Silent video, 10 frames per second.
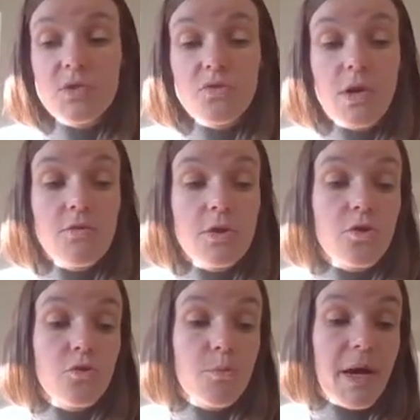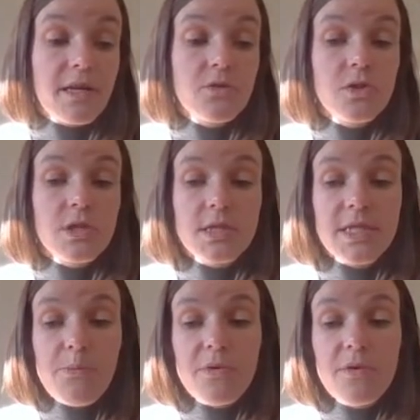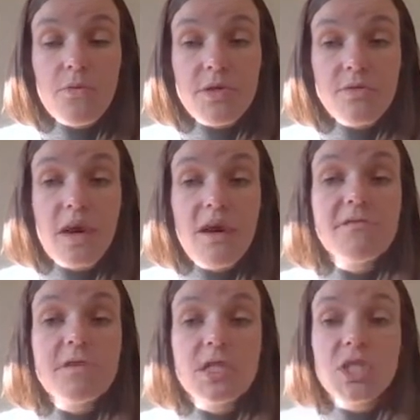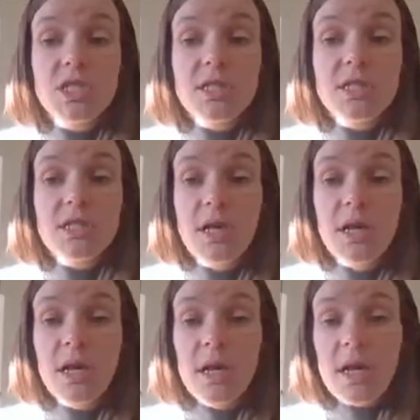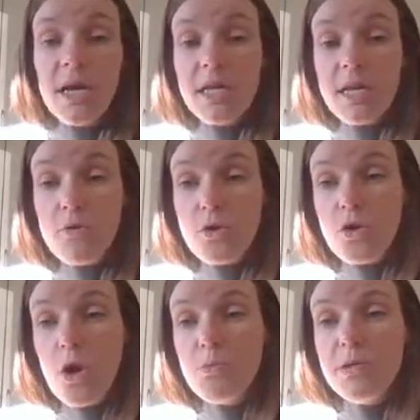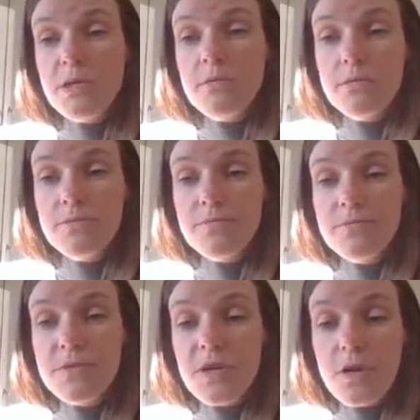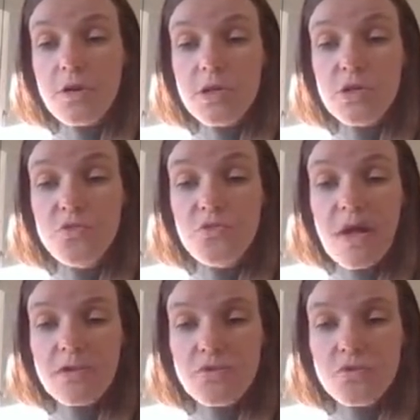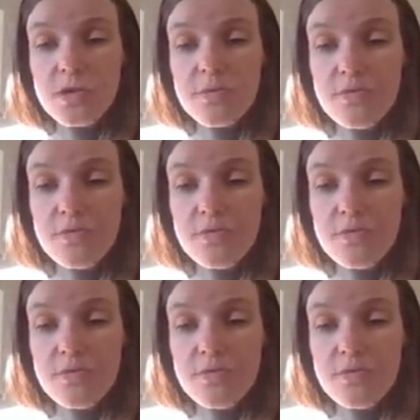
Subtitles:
So I will go back to the tab with the reference genes and I will copy the RQ values.